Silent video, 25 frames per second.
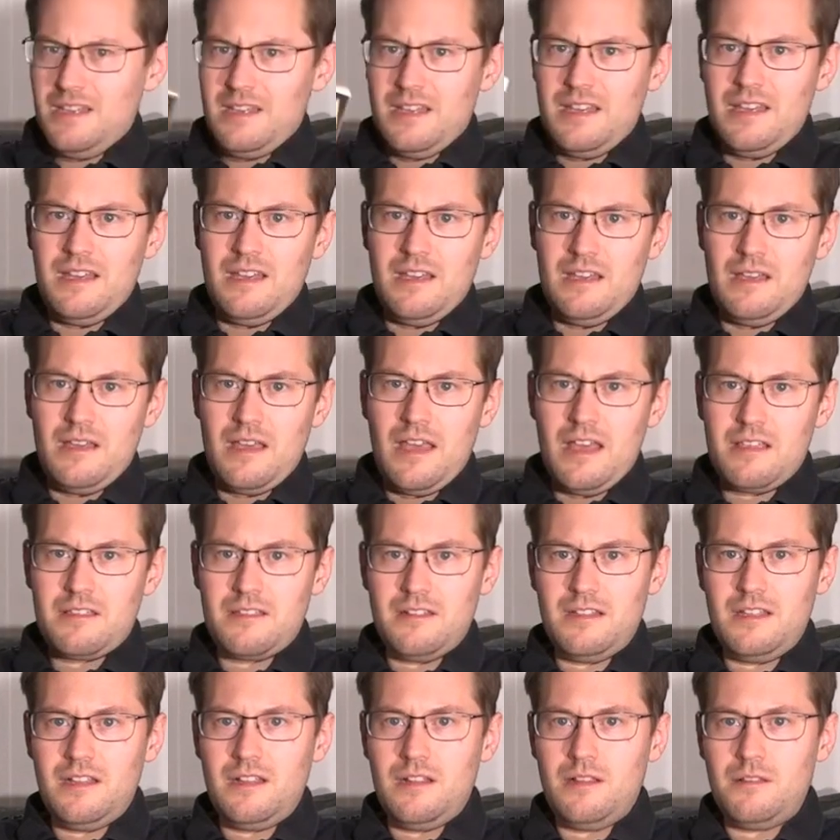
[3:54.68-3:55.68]

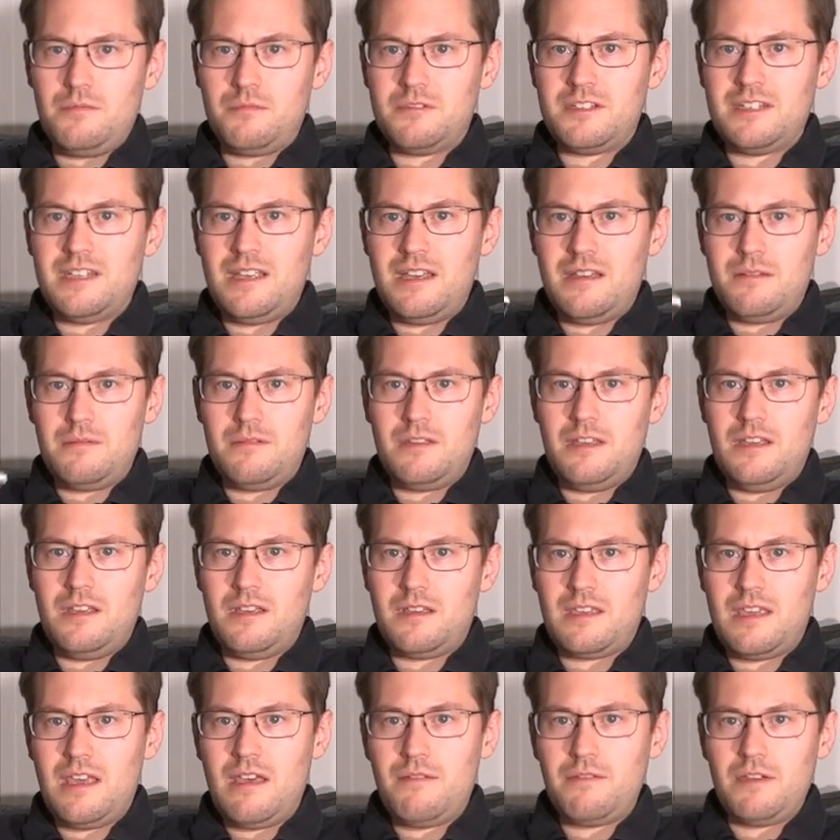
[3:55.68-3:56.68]
As a little
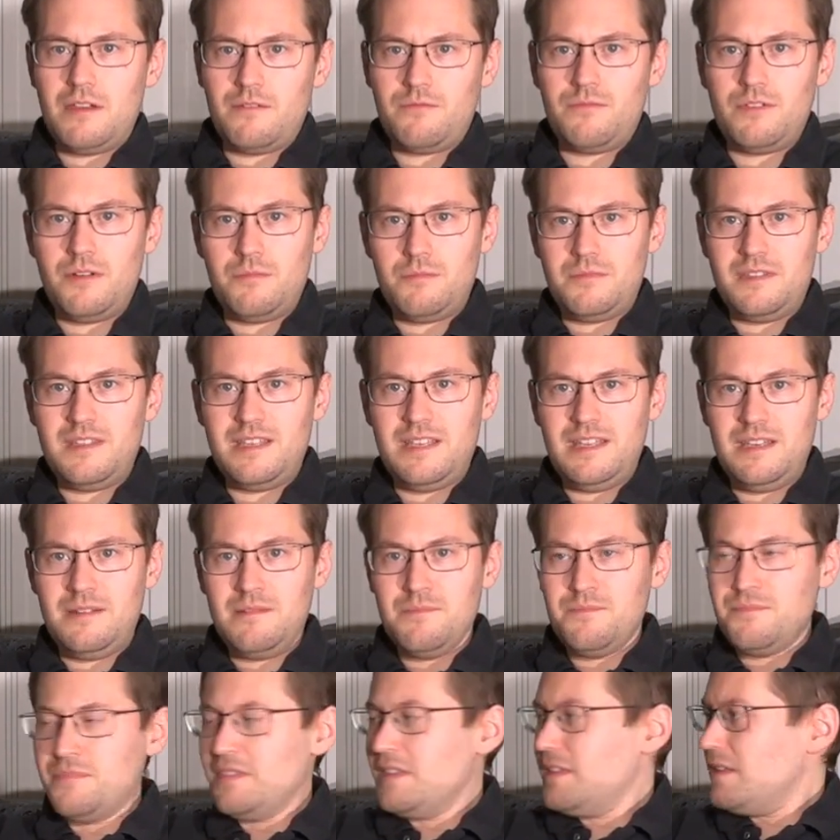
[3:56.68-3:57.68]
caveat from the
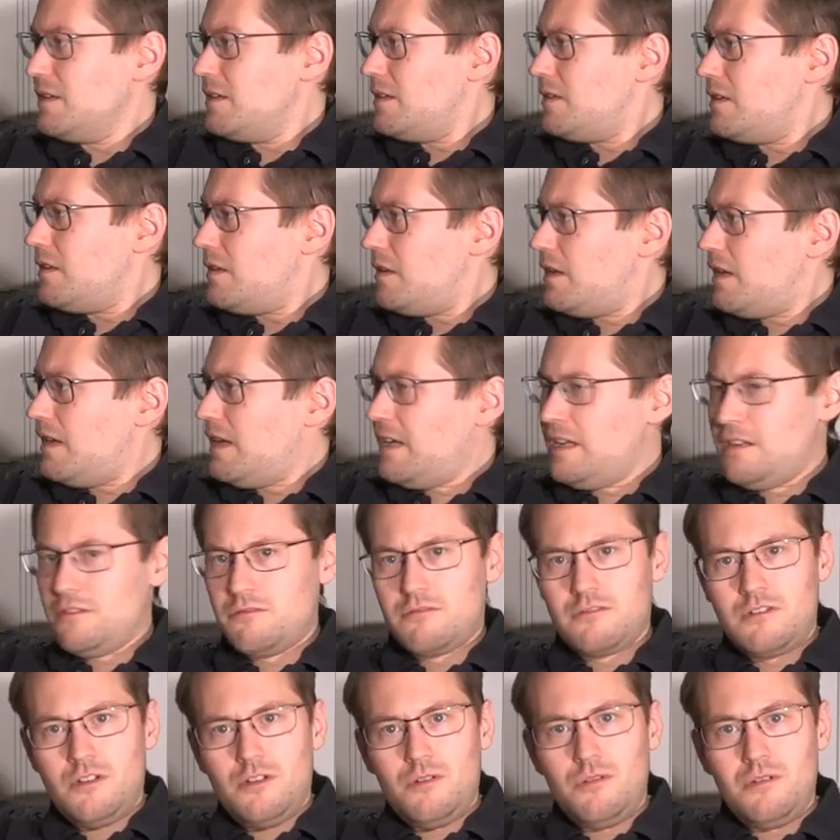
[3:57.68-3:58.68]

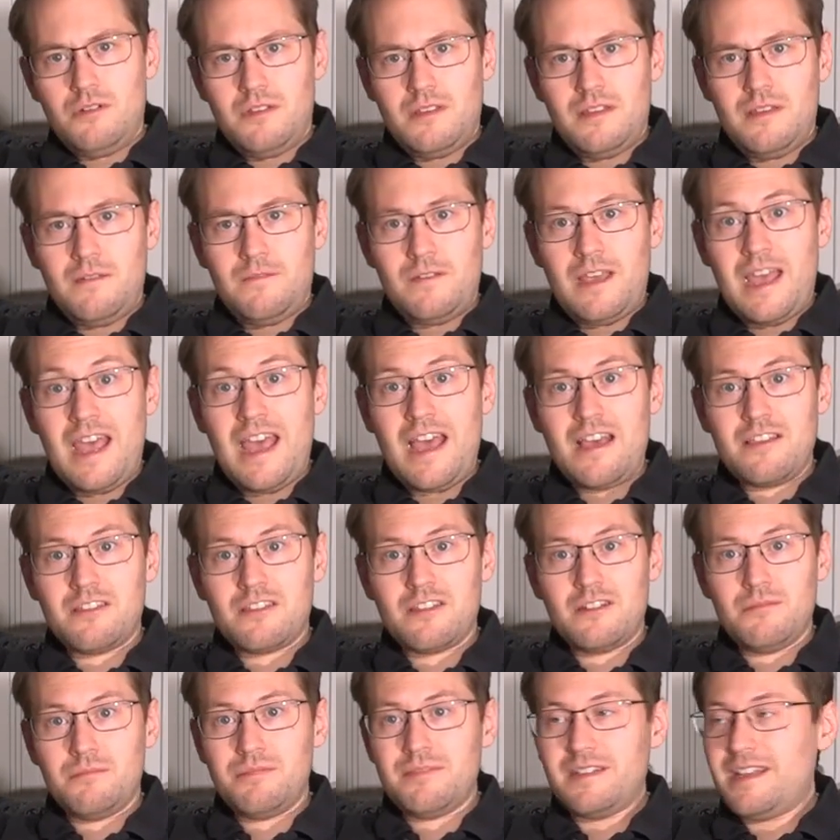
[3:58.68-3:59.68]
intro, the
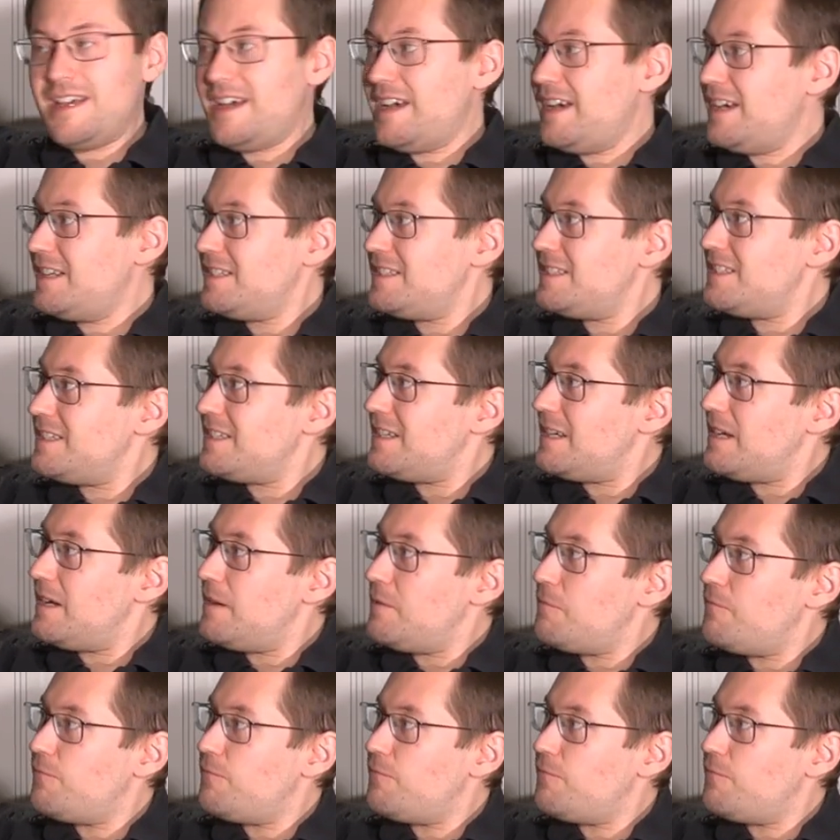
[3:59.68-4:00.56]
Hasselblad